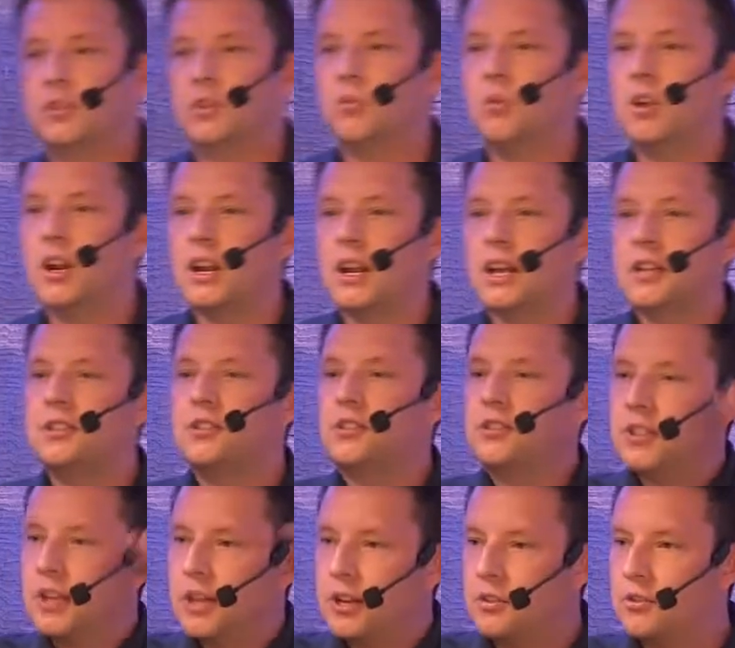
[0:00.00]
So what I like to do
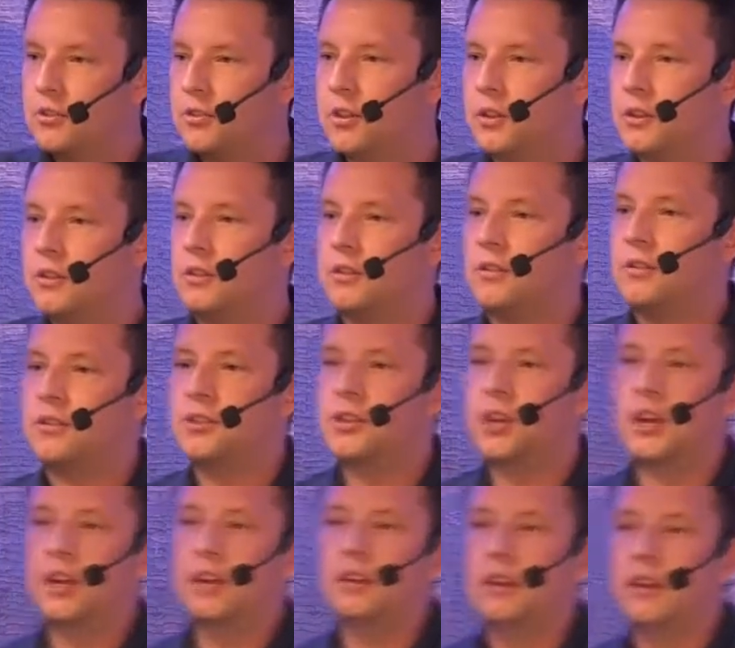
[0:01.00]
is I'm going to do the little
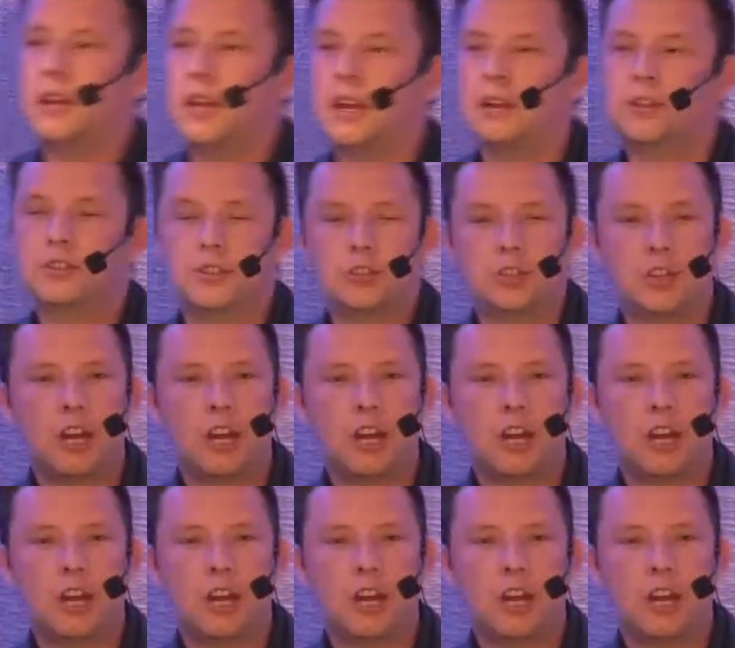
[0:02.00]
triangle again,